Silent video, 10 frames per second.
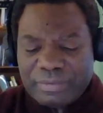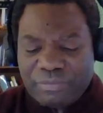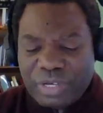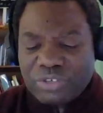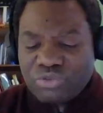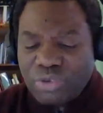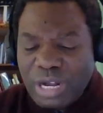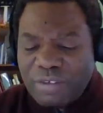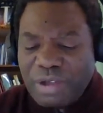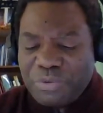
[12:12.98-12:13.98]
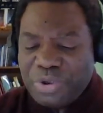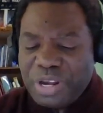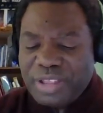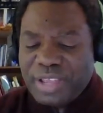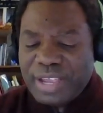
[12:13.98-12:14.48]
Verse 12, I'll
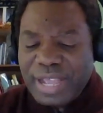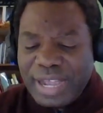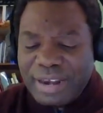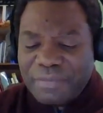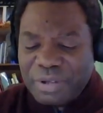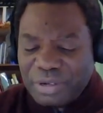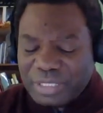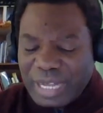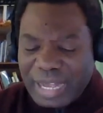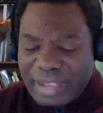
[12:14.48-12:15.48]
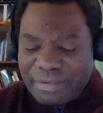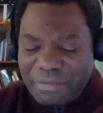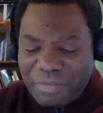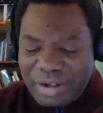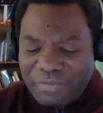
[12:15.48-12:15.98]
read it again because I
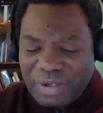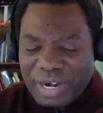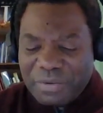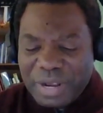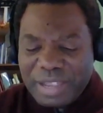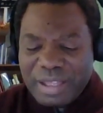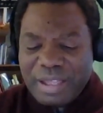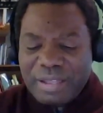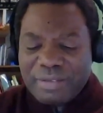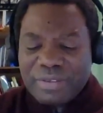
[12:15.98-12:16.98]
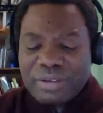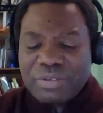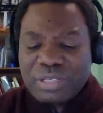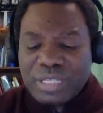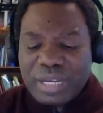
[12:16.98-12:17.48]
went far away. He
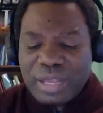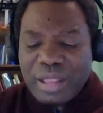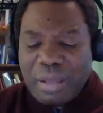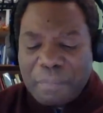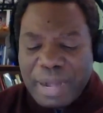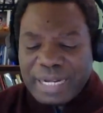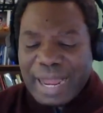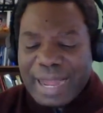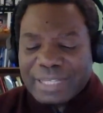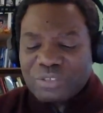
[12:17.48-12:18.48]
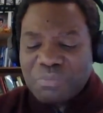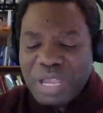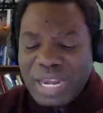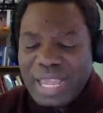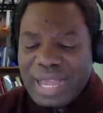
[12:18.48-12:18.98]
said, but as
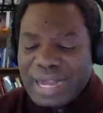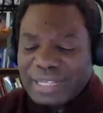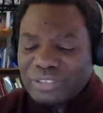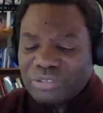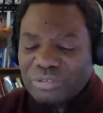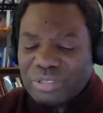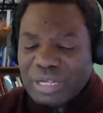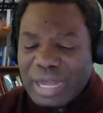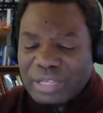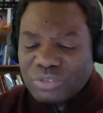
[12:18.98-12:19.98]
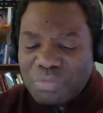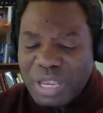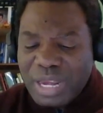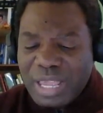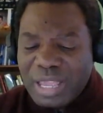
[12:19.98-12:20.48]
many as
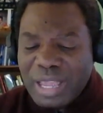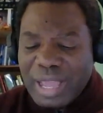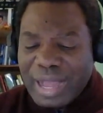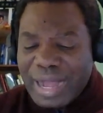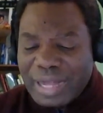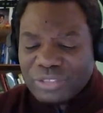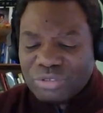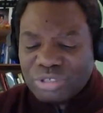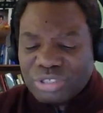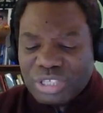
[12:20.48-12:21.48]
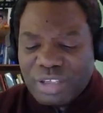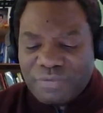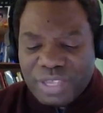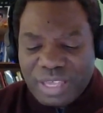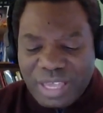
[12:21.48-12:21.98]

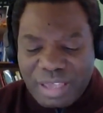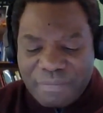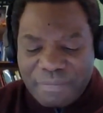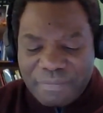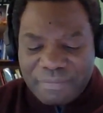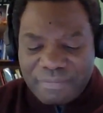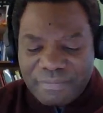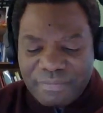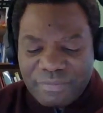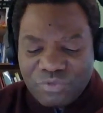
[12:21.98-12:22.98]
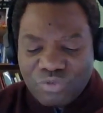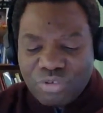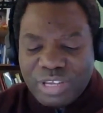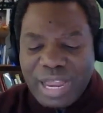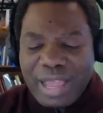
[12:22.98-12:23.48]
received him, to
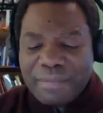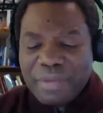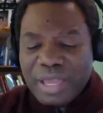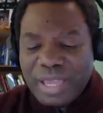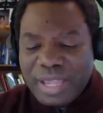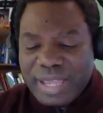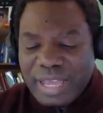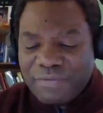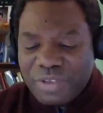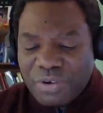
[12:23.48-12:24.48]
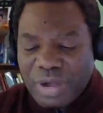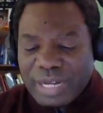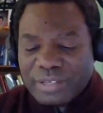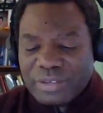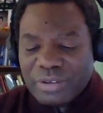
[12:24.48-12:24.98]
them he gave the
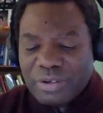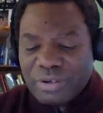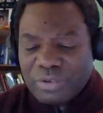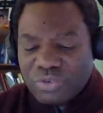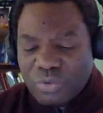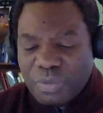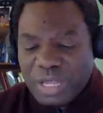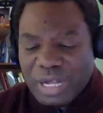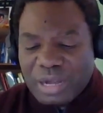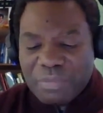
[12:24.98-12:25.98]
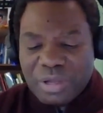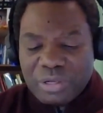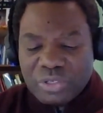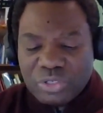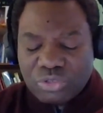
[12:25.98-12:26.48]
right to become
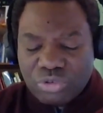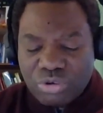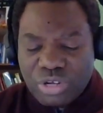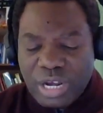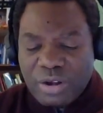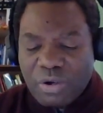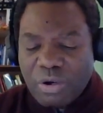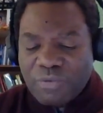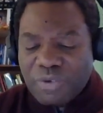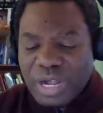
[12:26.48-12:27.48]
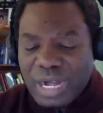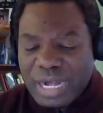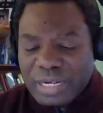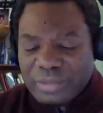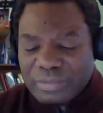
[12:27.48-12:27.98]
children of God,